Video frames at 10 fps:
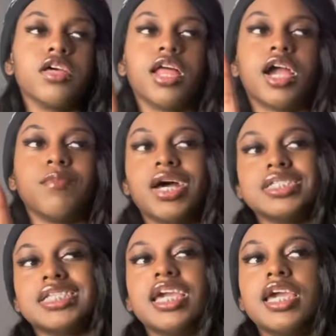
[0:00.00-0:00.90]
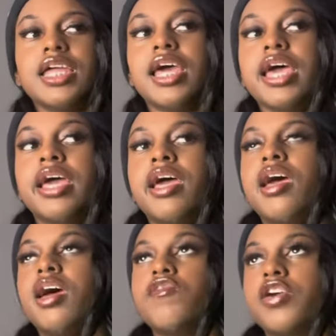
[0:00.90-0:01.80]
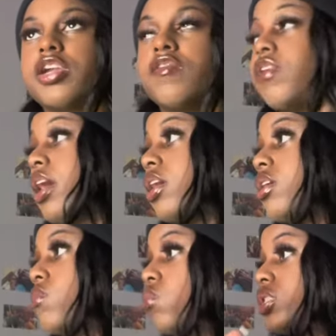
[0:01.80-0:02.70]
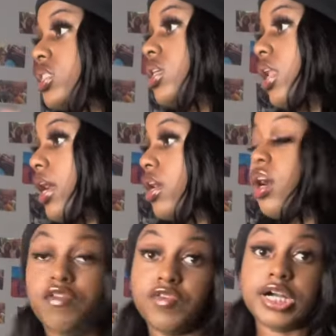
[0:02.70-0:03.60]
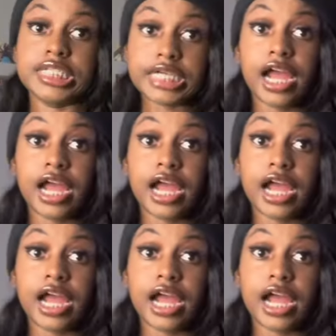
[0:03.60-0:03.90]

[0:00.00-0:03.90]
Like, I'm not saying that fight wasn't like a fucking